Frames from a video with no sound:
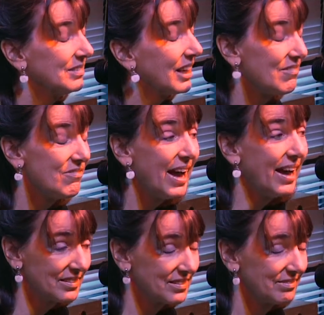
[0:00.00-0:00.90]
In
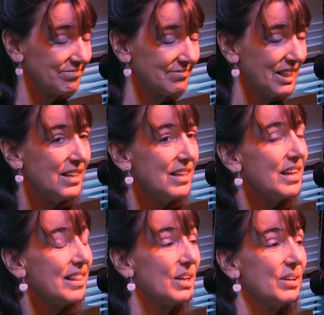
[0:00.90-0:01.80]
fact,
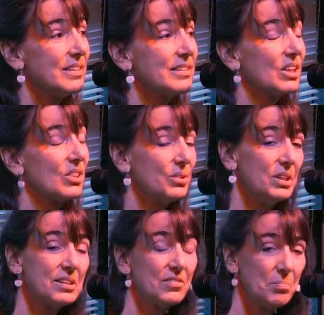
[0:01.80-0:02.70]
there is a
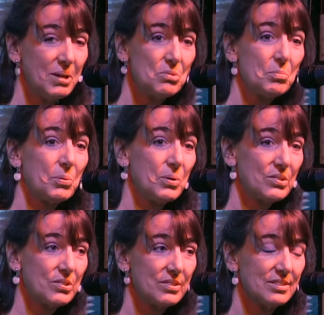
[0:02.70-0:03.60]
37-page
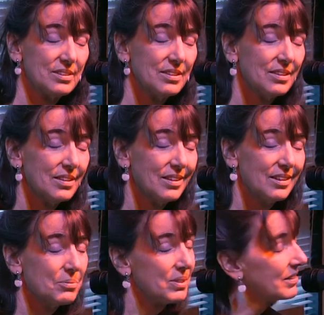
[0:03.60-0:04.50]
report
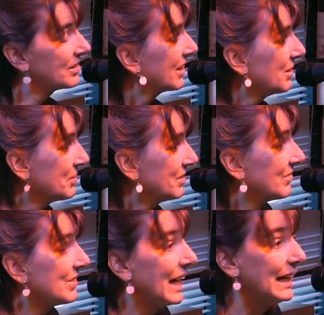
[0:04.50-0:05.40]
with the statements
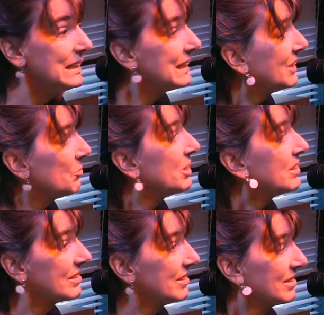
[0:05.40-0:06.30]
of 19
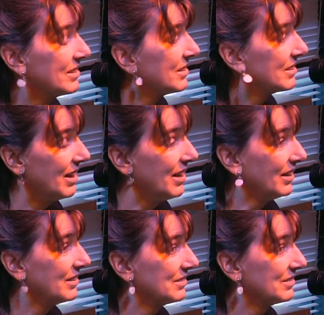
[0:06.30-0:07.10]
witnesses that say,